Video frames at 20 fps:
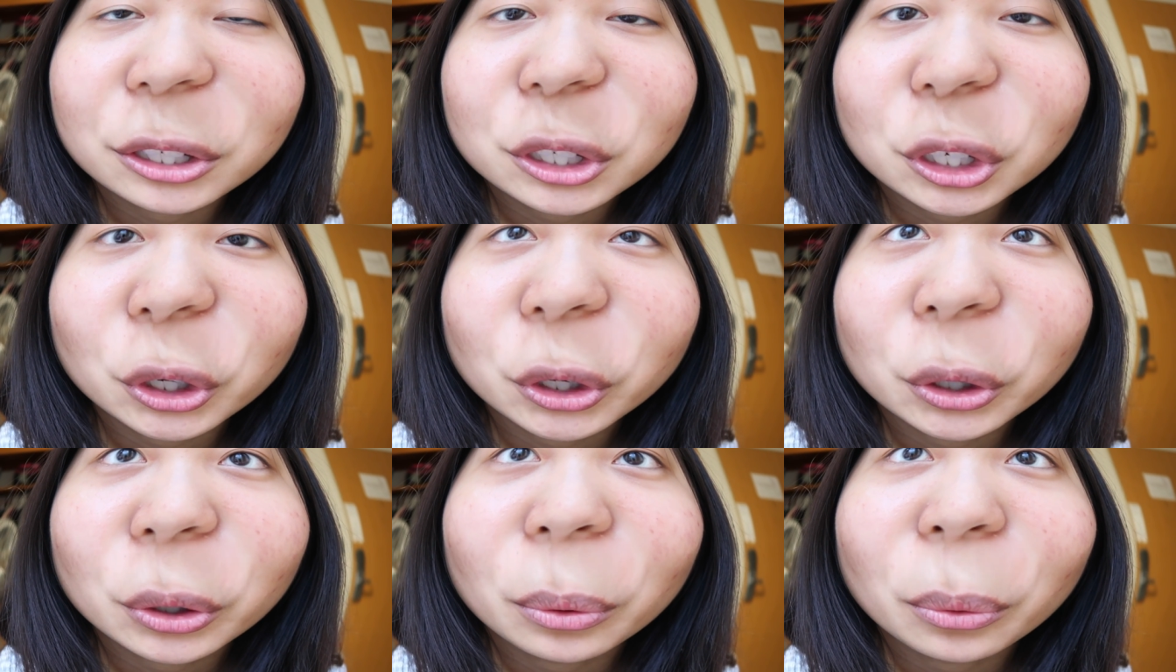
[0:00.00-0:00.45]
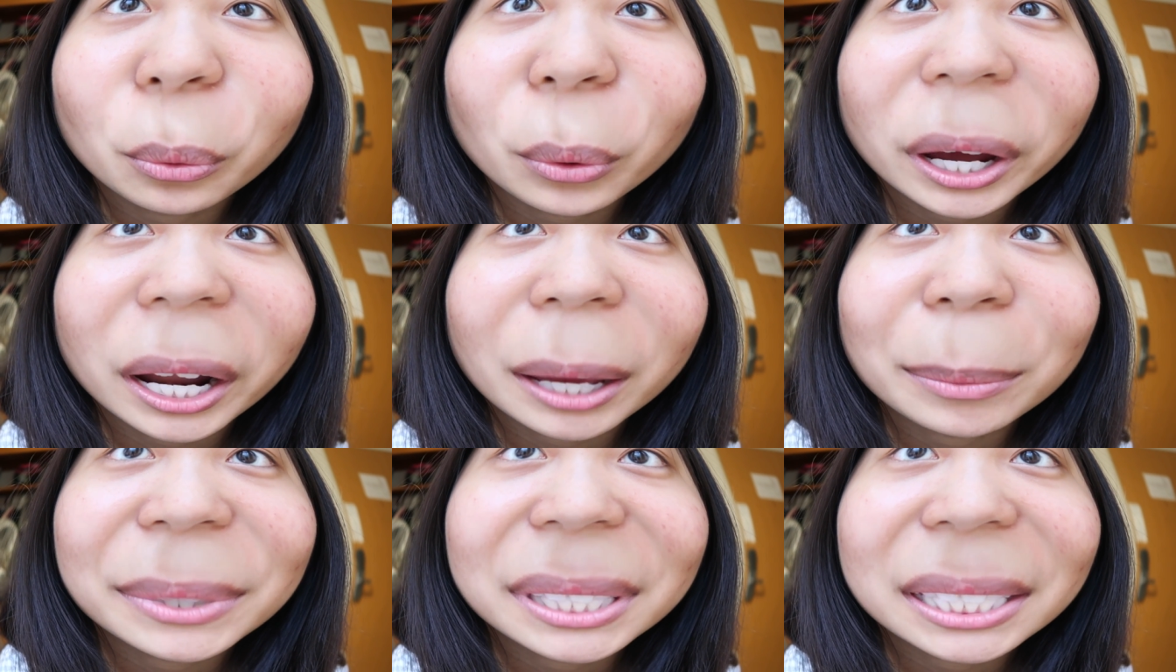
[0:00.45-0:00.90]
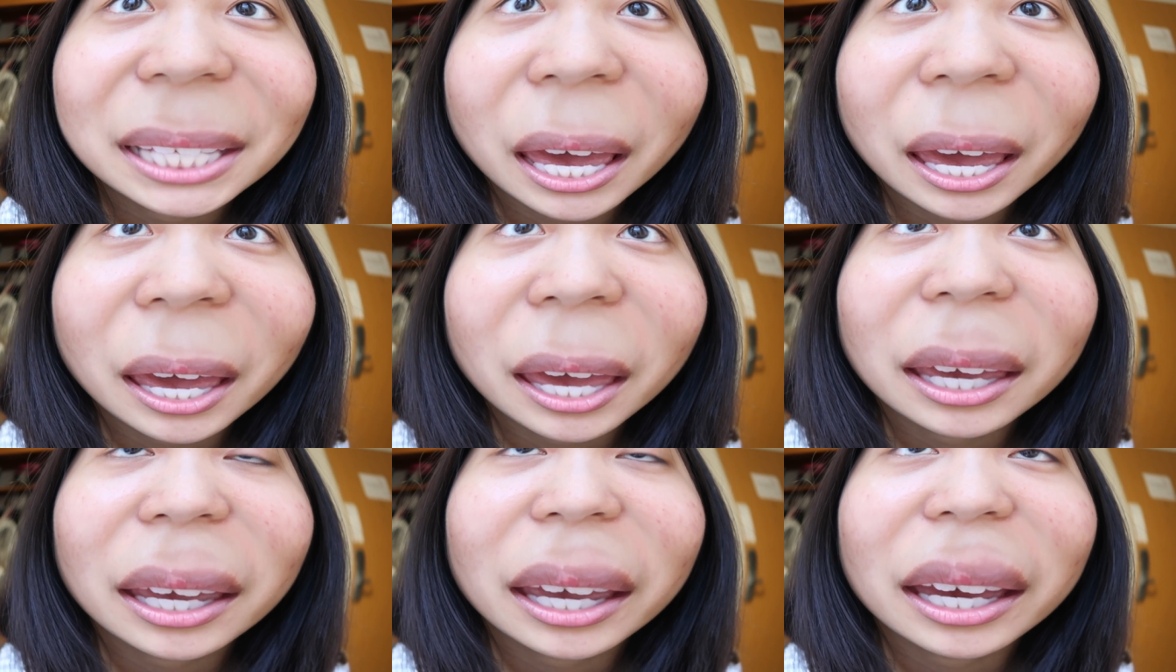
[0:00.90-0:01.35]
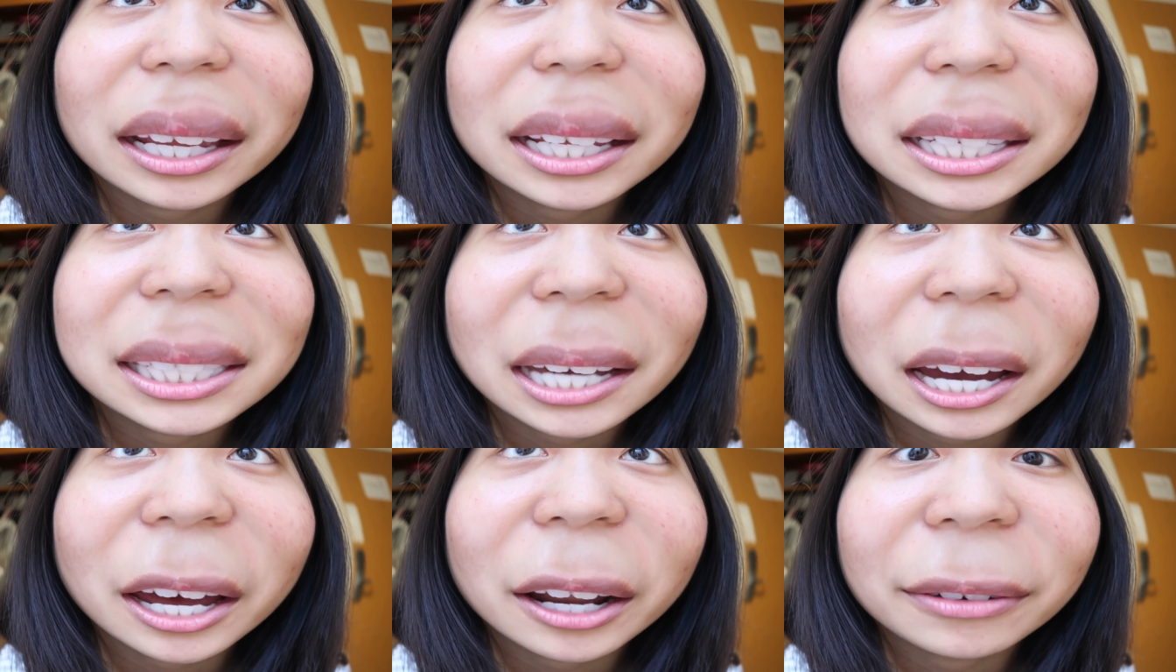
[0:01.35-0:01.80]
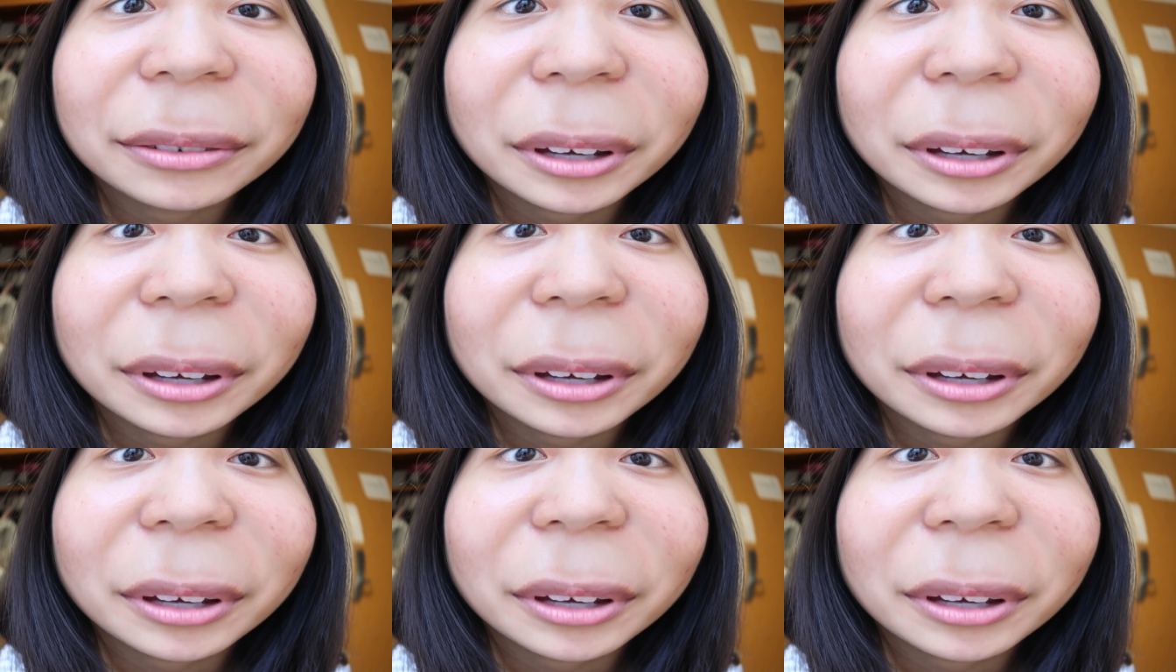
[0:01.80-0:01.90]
to what I'm saying it's kind